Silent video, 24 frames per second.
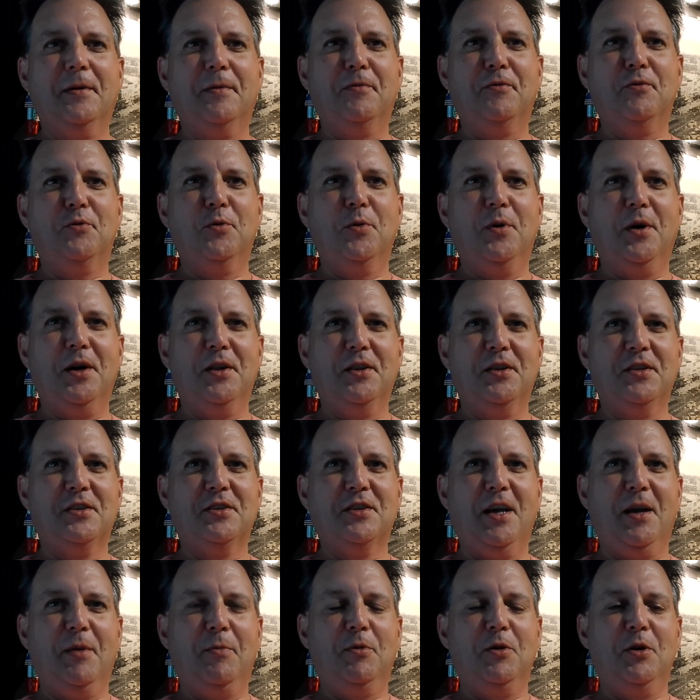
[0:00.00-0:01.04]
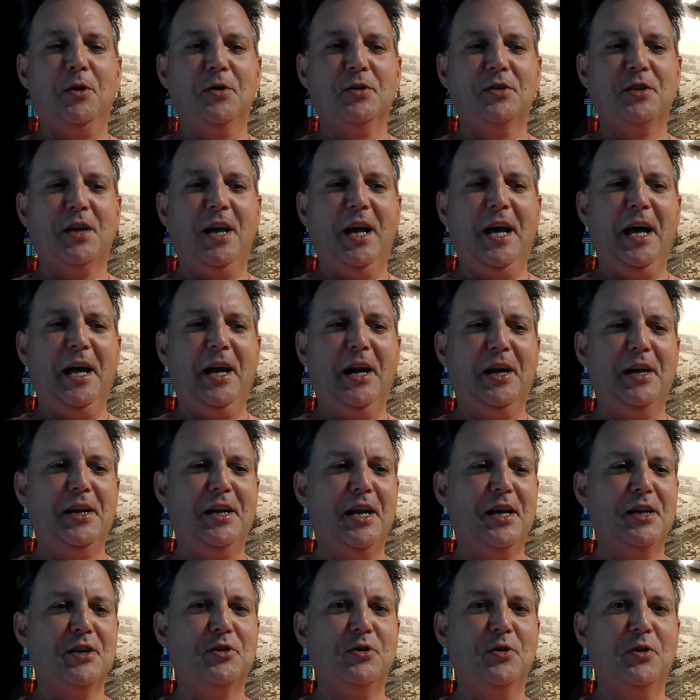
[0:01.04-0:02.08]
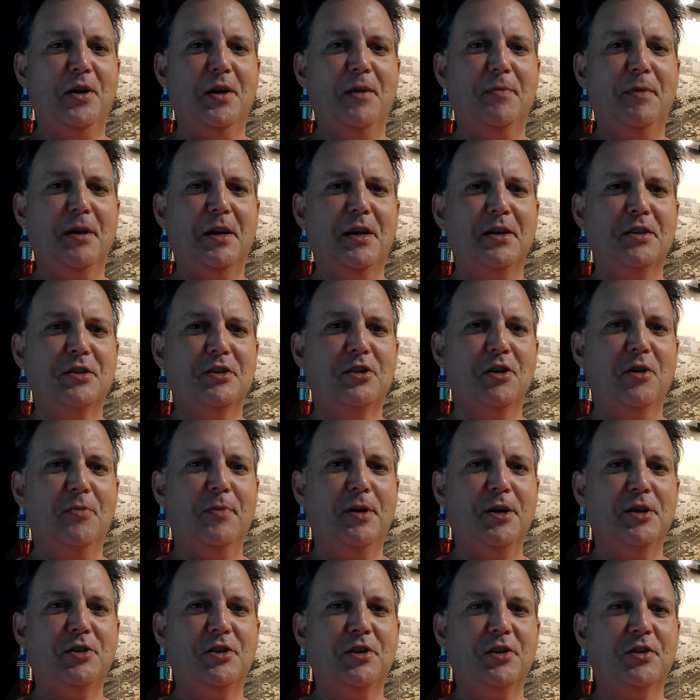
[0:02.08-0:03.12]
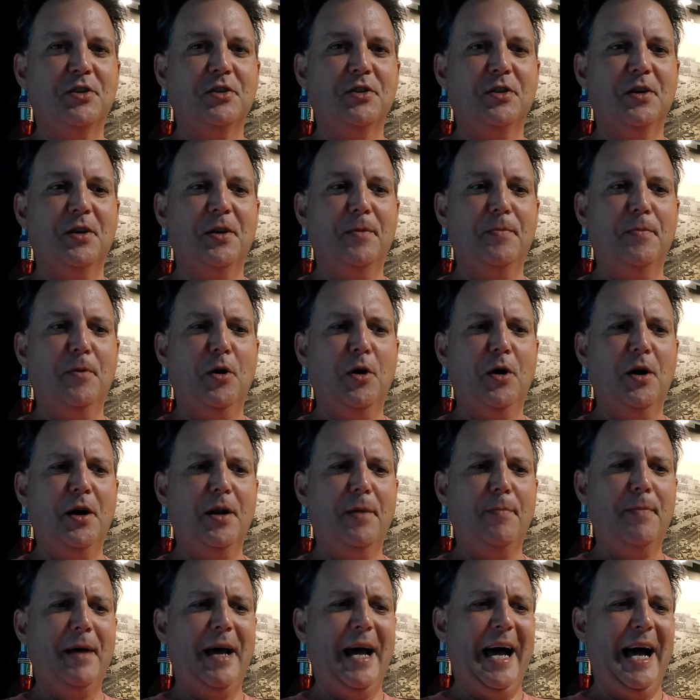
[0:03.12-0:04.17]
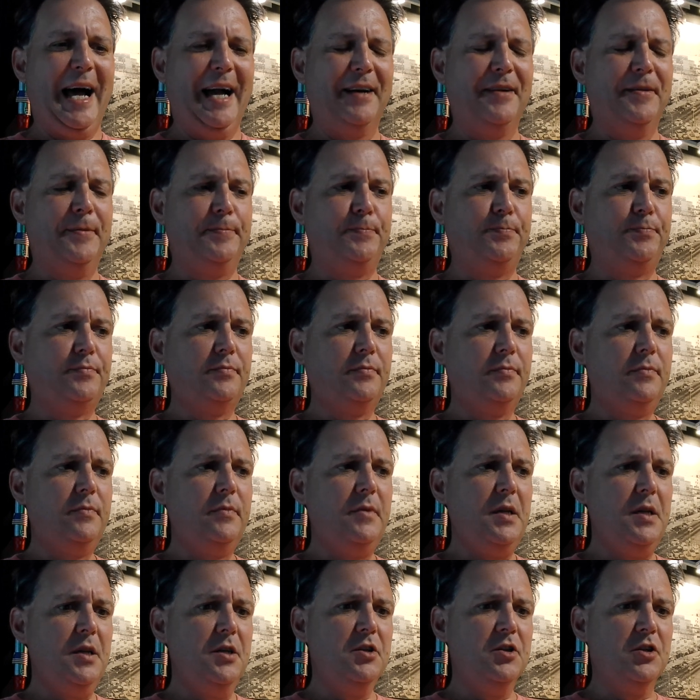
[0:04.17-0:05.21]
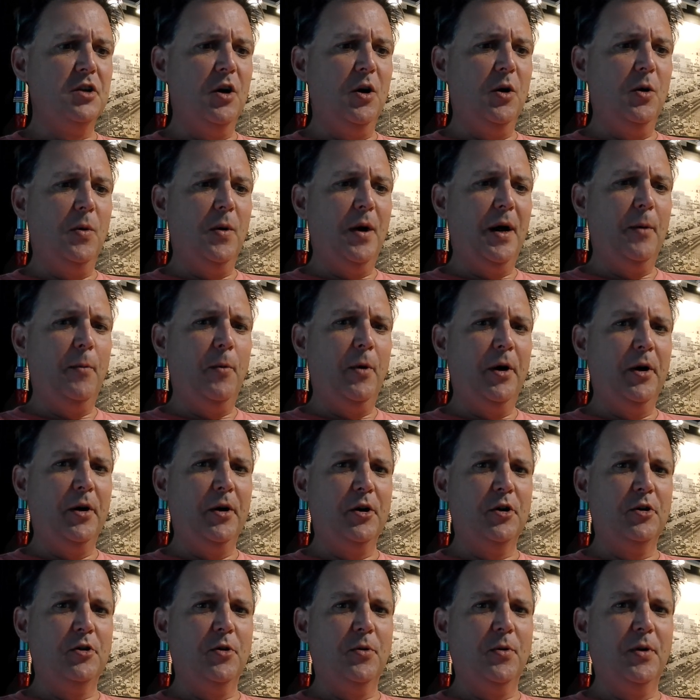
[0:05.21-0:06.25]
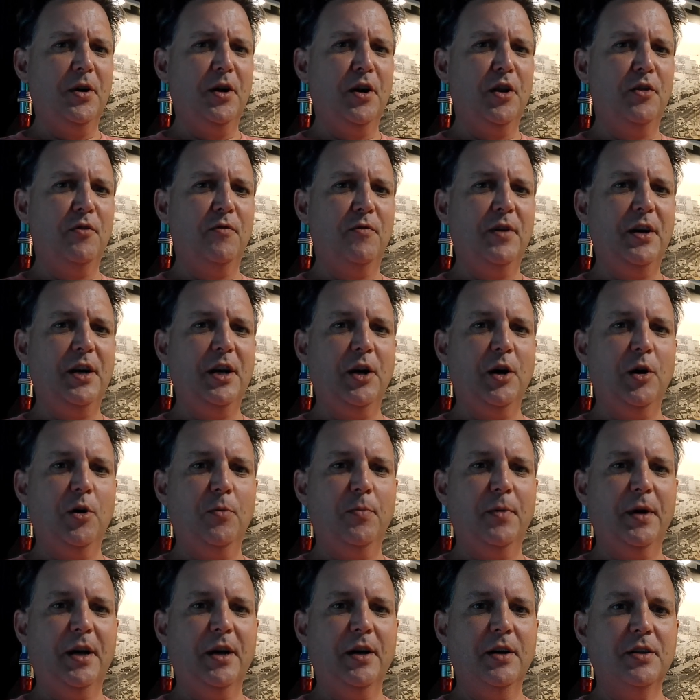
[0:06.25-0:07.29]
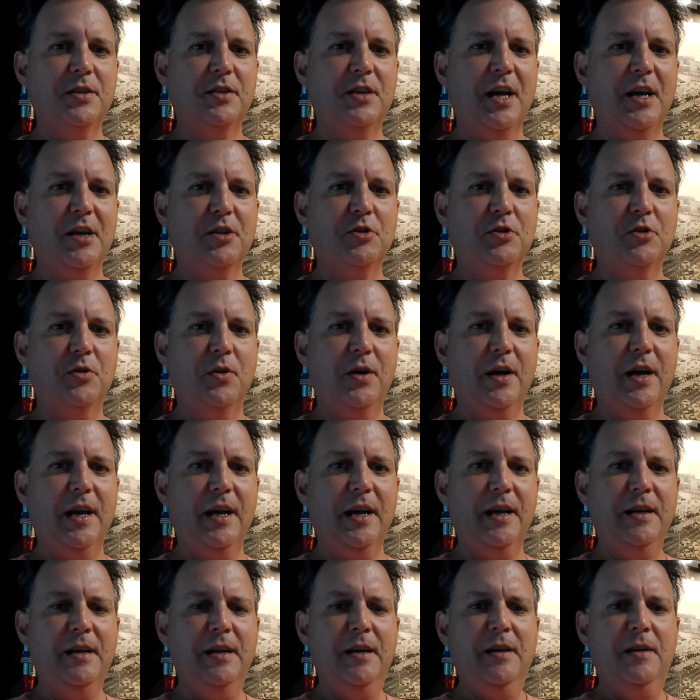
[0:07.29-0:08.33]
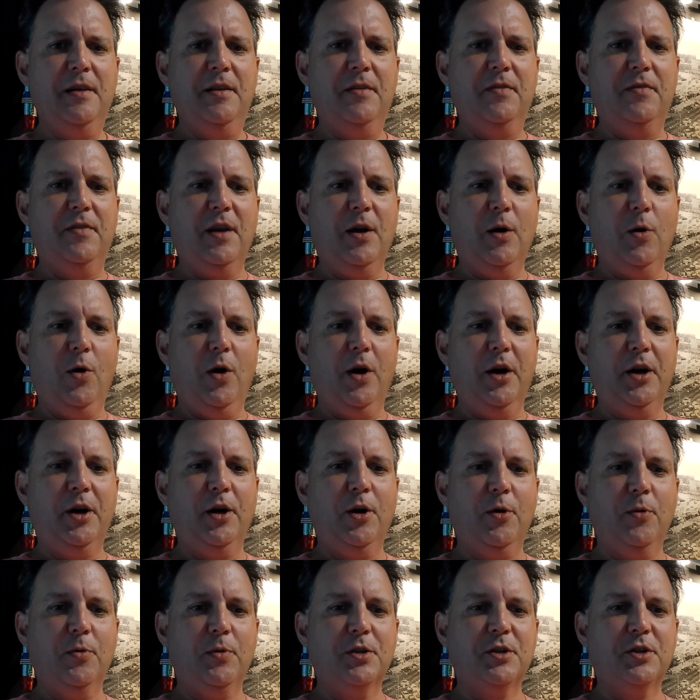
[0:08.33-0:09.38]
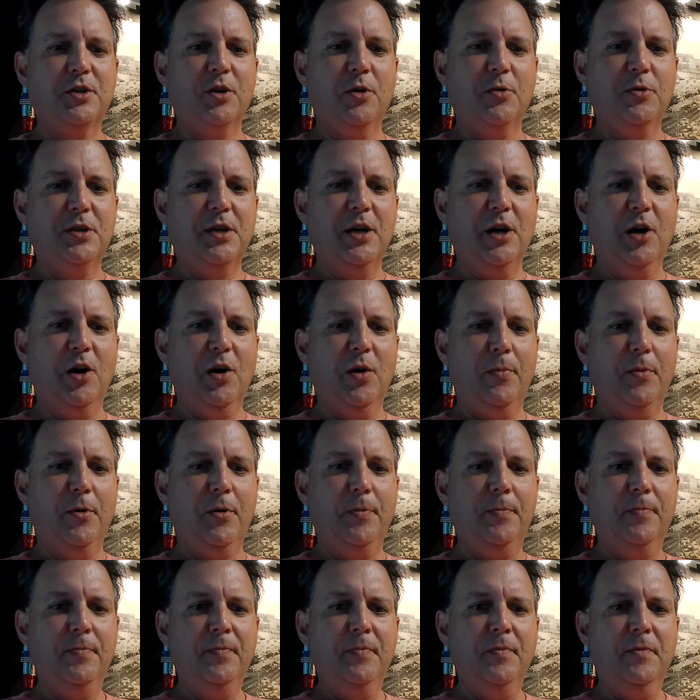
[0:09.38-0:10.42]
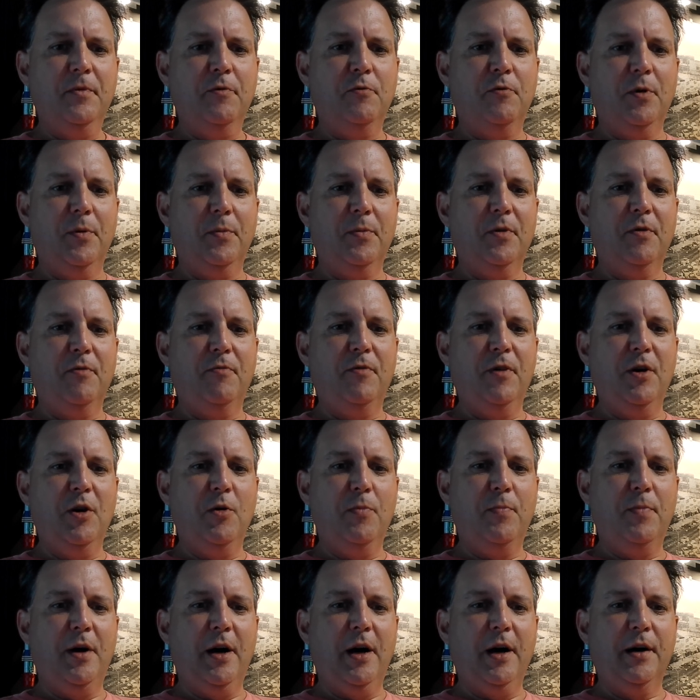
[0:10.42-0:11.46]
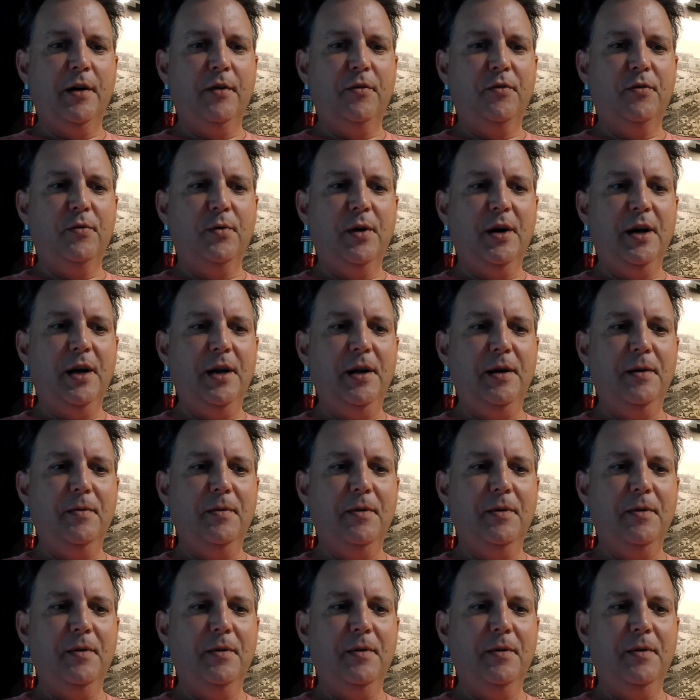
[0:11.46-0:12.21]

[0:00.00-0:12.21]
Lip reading: threw on the same clothes I had on yesterday because so much is already packed. So I wanted to do another video because yesterday the audio was so terrible from the FeiyuTech Pocket 3.